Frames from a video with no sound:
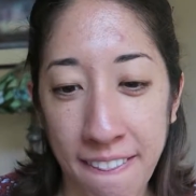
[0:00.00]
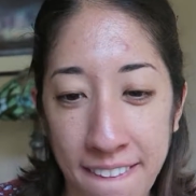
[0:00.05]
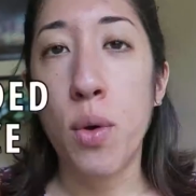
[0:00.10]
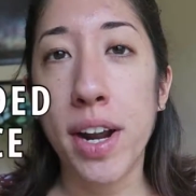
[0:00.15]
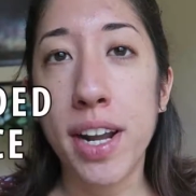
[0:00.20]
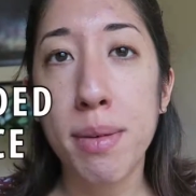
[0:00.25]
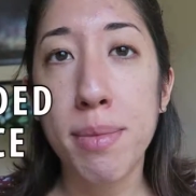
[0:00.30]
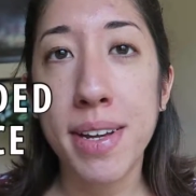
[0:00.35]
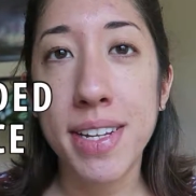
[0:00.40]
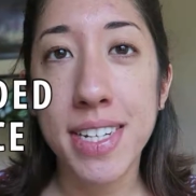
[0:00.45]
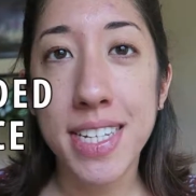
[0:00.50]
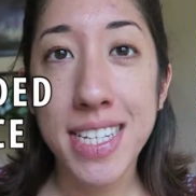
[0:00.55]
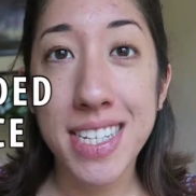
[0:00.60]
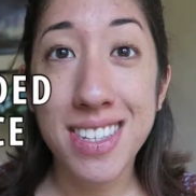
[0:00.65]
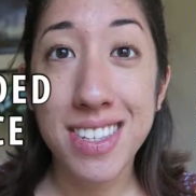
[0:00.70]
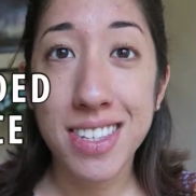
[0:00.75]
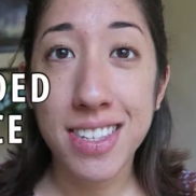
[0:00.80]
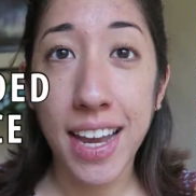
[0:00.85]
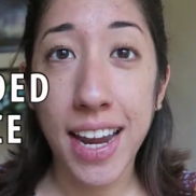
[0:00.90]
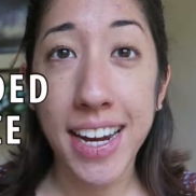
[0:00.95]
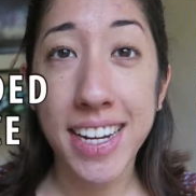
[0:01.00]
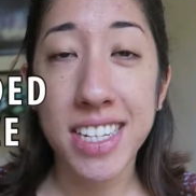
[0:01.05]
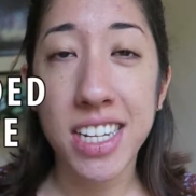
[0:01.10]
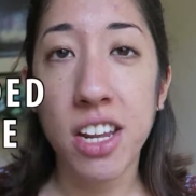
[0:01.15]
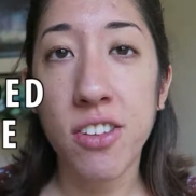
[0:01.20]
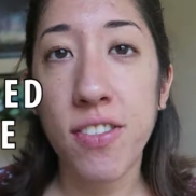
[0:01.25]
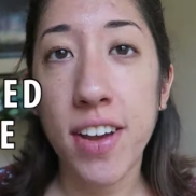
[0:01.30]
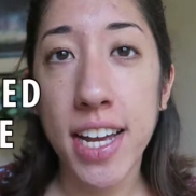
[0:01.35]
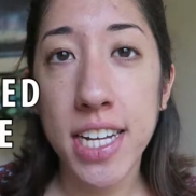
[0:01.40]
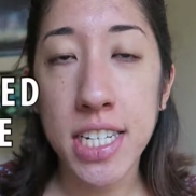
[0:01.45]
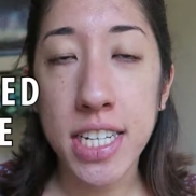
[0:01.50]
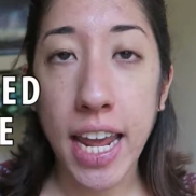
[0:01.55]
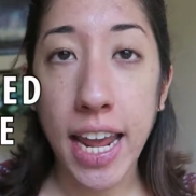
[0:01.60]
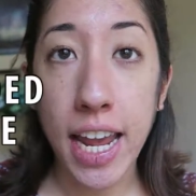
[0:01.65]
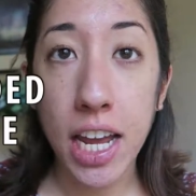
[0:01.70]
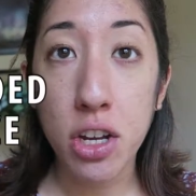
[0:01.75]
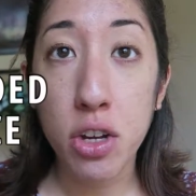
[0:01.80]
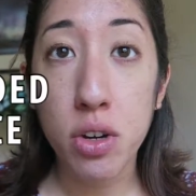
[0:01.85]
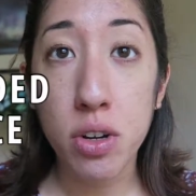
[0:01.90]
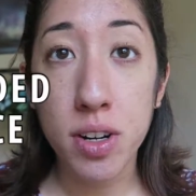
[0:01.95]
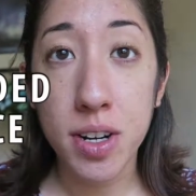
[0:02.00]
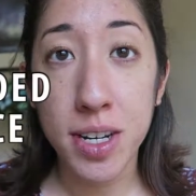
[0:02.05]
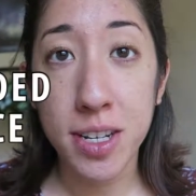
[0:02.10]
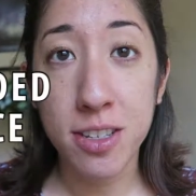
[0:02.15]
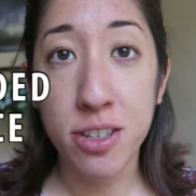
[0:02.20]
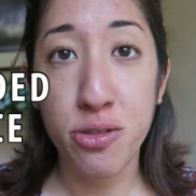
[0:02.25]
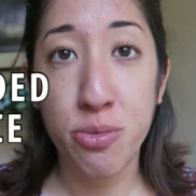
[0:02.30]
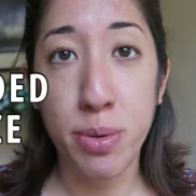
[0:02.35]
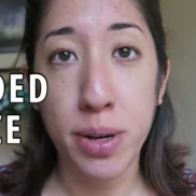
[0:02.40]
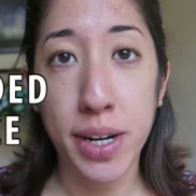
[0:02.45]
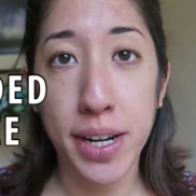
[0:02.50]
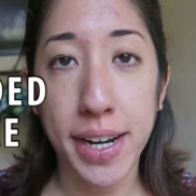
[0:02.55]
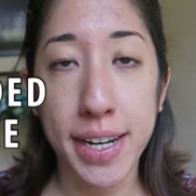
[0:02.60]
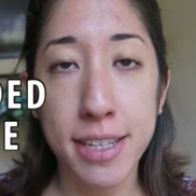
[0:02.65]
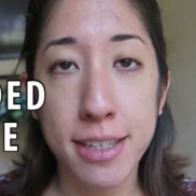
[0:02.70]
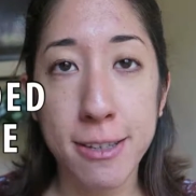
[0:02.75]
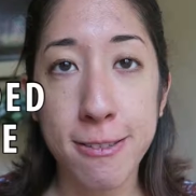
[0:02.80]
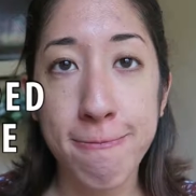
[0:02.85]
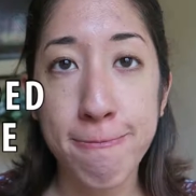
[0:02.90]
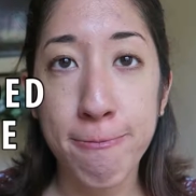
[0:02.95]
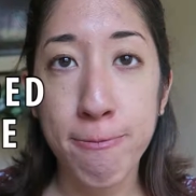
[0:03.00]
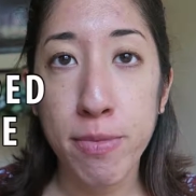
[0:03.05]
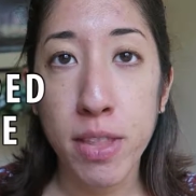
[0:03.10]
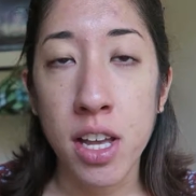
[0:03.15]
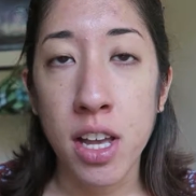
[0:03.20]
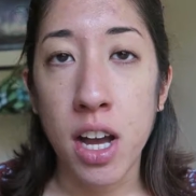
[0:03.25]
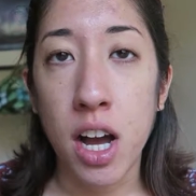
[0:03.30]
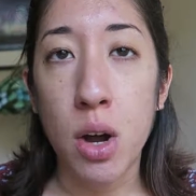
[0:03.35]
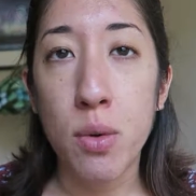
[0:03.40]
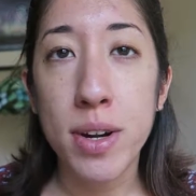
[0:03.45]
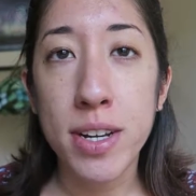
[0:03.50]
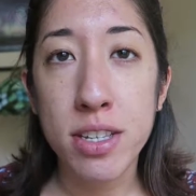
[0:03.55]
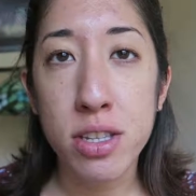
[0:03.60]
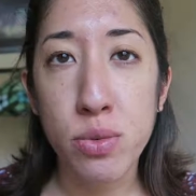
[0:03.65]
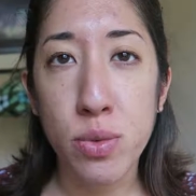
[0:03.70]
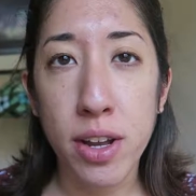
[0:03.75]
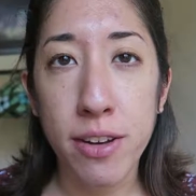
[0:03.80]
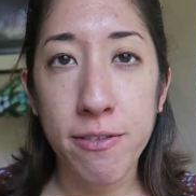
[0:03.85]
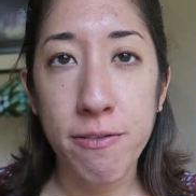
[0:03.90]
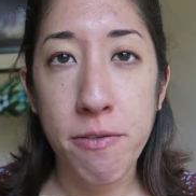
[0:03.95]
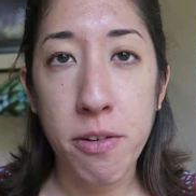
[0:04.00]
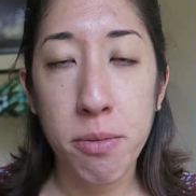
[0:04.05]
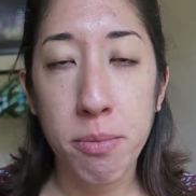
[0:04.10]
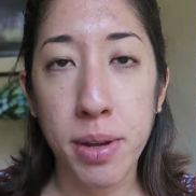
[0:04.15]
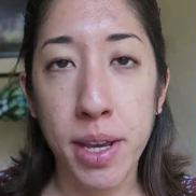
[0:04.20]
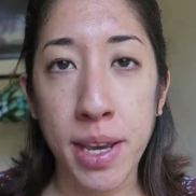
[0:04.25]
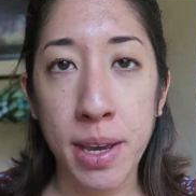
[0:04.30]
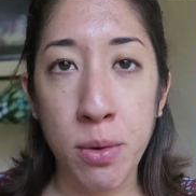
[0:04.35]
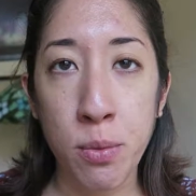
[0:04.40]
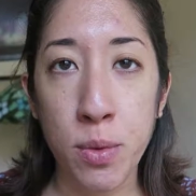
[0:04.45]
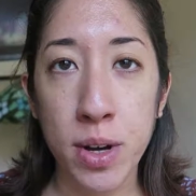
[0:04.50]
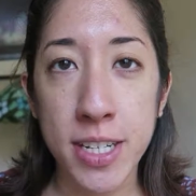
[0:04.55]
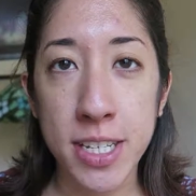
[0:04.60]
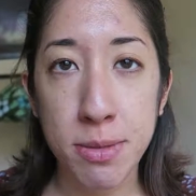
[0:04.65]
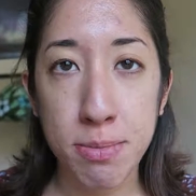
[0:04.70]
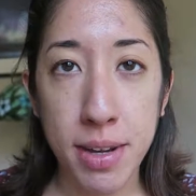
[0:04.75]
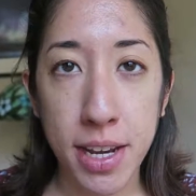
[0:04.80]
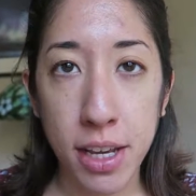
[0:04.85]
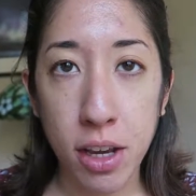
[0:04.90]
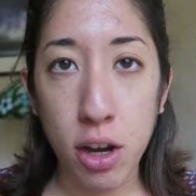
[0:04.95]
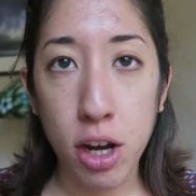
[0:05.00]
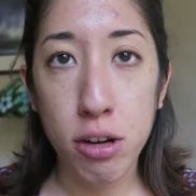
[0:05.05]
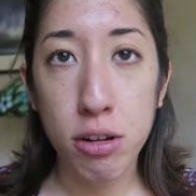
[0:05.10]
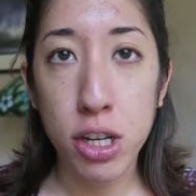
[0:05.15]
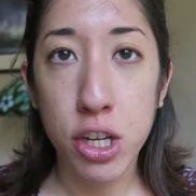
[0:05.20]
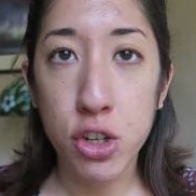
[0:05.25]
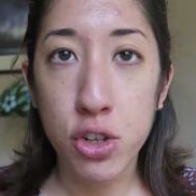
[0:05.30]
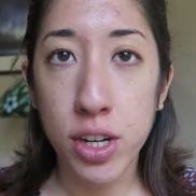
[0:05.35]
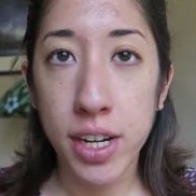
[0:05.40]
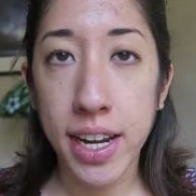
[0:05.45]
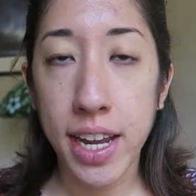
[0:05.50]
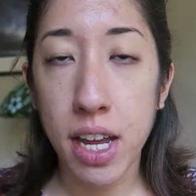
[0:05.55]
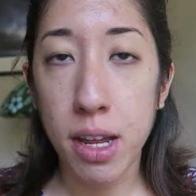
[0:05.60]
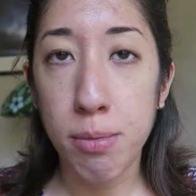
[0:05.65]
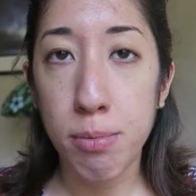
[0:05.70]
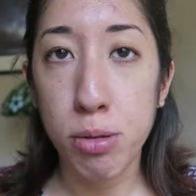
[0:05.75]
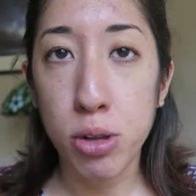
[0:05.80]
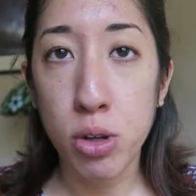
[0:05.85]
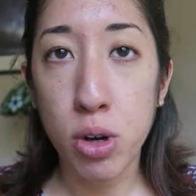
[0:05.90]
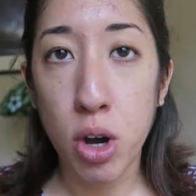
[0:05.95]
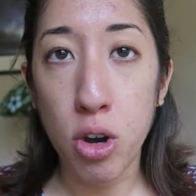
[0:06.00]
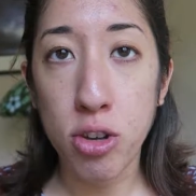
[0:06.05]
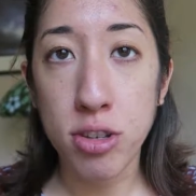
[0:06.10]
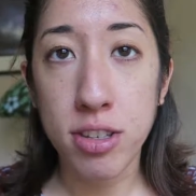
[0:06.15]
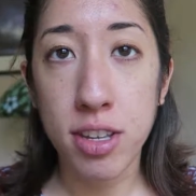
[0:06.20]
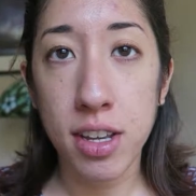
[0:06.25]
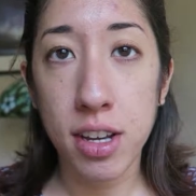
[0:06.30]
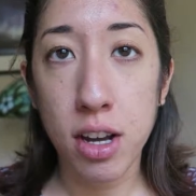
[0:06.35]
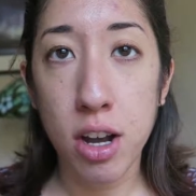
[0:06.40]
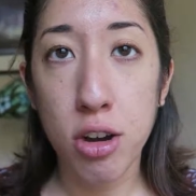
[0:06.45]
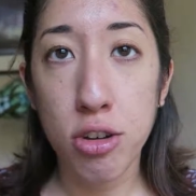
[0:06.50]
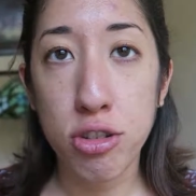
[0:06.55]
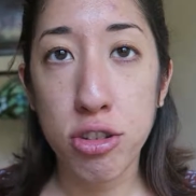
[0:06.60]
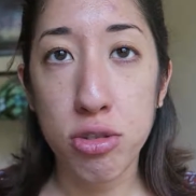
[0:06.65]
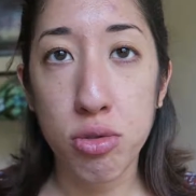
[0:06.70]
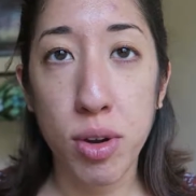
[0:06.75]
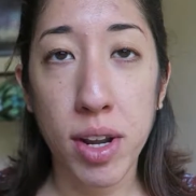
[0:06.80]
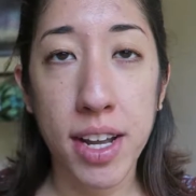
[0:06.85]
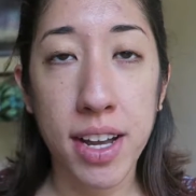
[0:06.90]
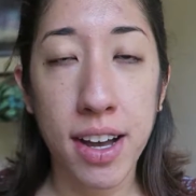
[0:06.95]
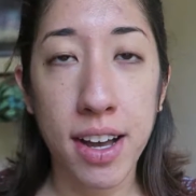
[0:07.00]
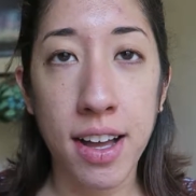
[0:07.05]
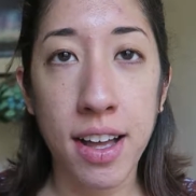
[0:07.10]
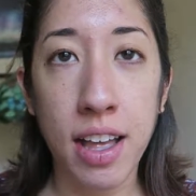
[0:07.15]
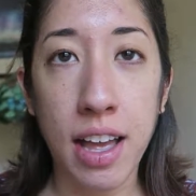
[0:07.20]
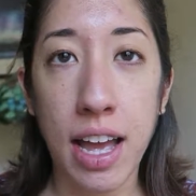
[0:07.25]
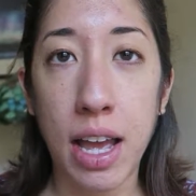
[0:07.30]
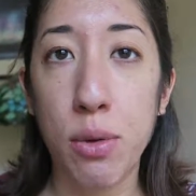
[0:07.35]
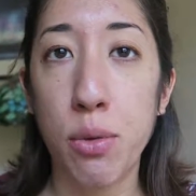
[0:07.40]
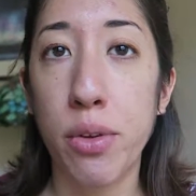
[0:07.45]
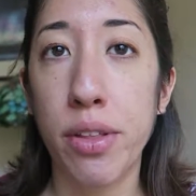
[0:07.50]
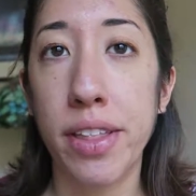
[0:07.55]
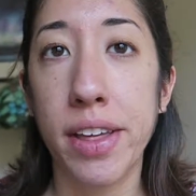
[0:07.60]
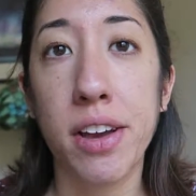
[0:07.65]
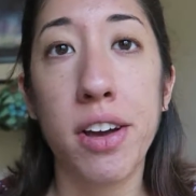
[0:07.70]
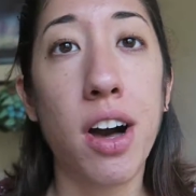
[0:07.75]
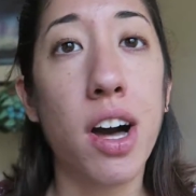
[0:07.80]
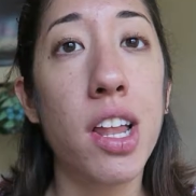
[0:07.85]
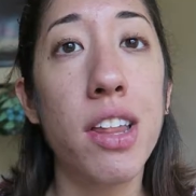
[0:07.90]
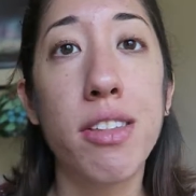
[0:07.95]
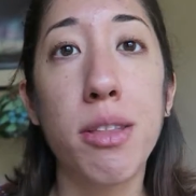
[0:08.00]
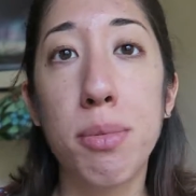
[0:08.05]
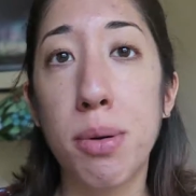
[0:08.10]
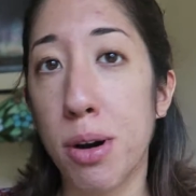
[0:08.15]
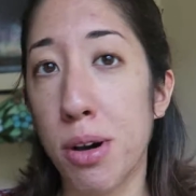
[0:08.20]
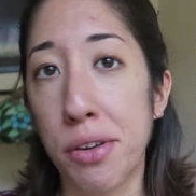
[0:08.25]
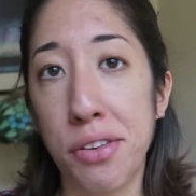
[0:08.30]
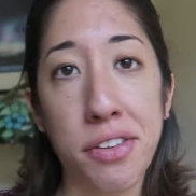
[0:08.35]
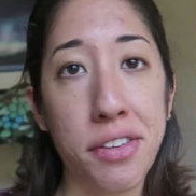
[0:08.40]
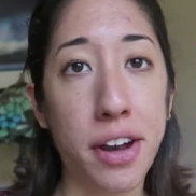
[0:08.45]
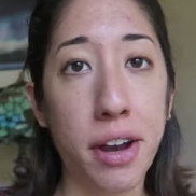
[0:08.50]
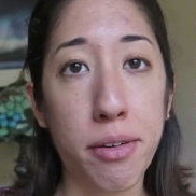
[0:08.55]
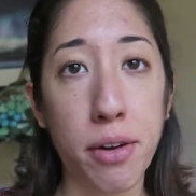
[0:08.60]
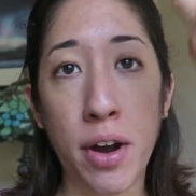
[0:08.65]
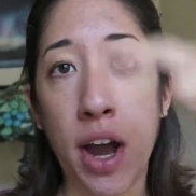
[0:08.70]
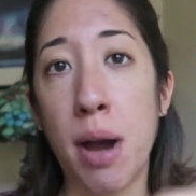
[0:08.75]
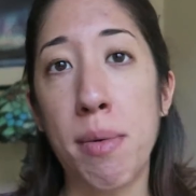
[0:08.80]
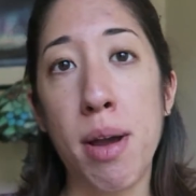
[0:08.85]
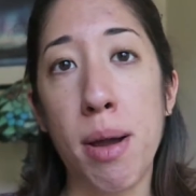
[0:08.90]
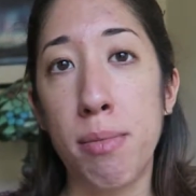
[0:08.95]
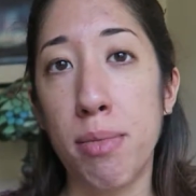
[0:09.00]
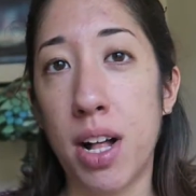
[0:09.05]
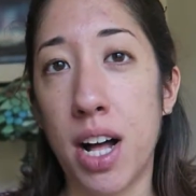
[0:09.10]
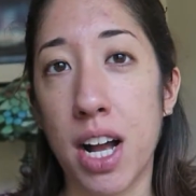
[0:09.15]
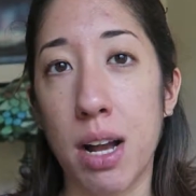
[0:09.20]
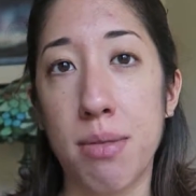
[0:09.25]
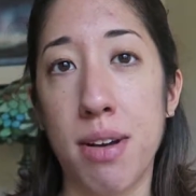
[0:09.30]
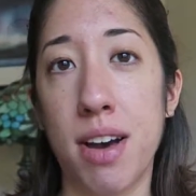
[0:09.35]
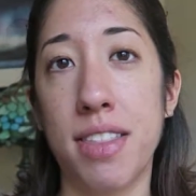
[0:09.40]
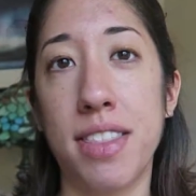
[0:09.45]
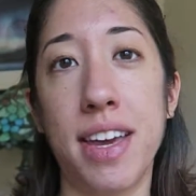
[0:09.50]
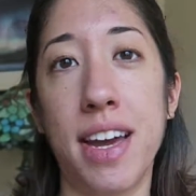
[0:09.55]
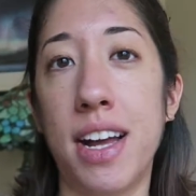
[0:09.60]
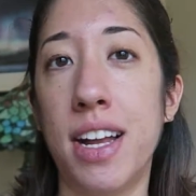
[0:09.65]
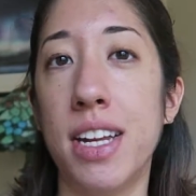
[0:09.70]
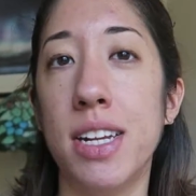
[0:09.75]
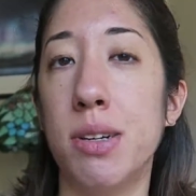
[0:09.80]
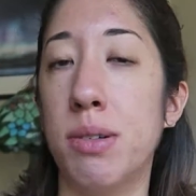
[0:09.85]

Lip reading: Recommended site, event, and or experience? A recent one for me was my yoga retreat at Blue Osa in Costa Rica. I will link all of the posts that I wrote on my blog about that.